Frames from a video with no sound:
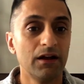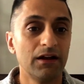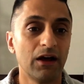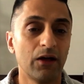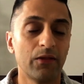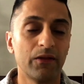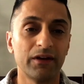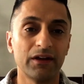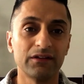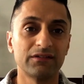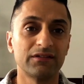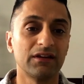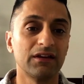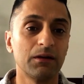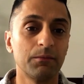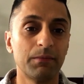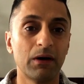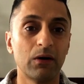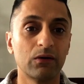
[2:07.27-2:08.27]
Now, the nice
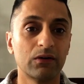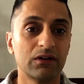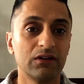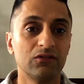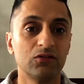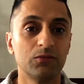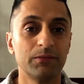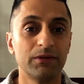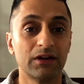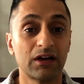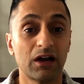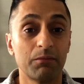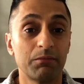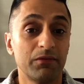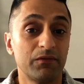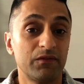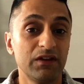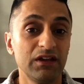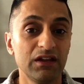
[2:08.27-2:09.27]
thing about consuming a
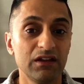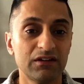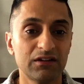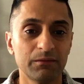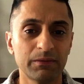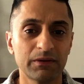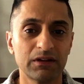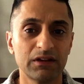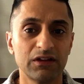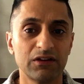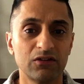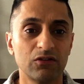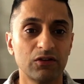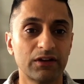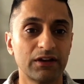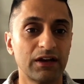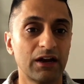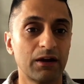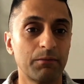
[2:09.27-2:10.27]
cup of tea, typically you're
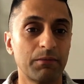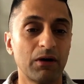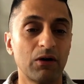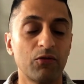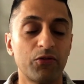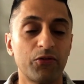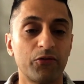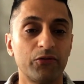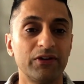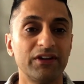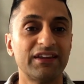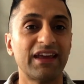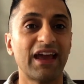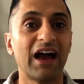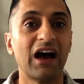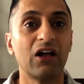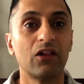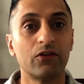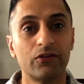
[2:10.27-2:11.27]
looking at about 3
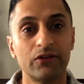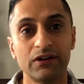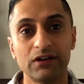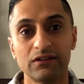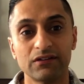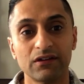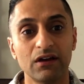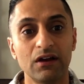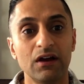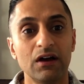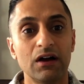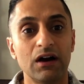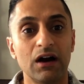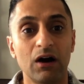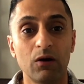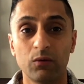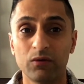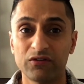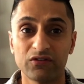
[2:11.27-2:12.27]
calories,
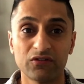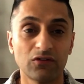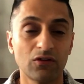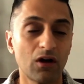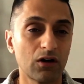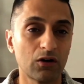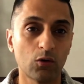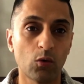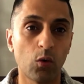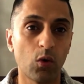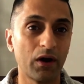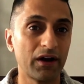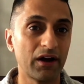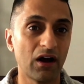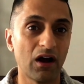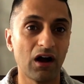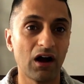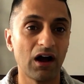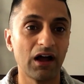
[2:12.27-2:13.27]
which is not quite
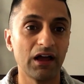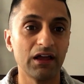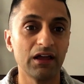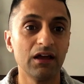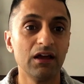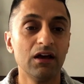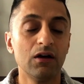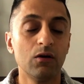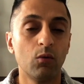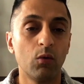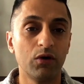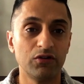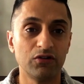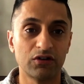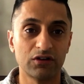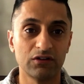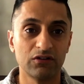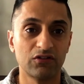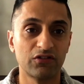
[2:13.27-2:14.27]
high when
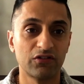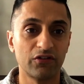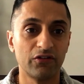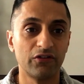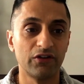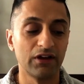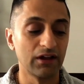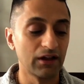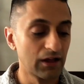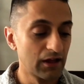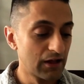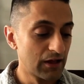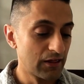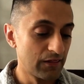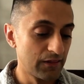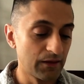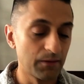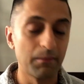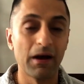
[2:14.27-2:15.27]
you're considering
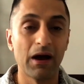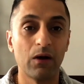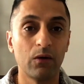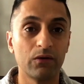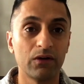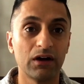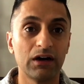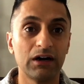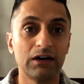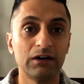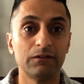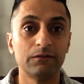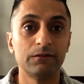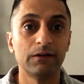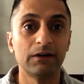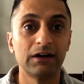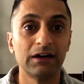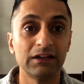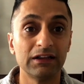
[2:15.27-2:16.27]
the amount
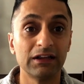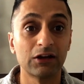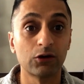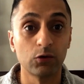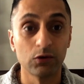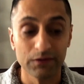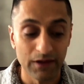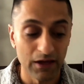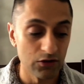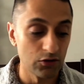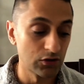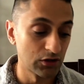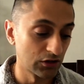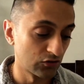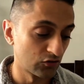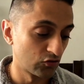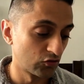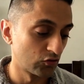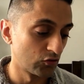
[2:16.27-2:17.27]
of liquid that you
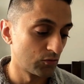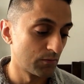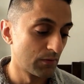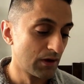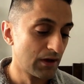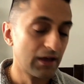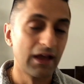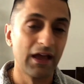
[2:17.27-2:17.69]
consume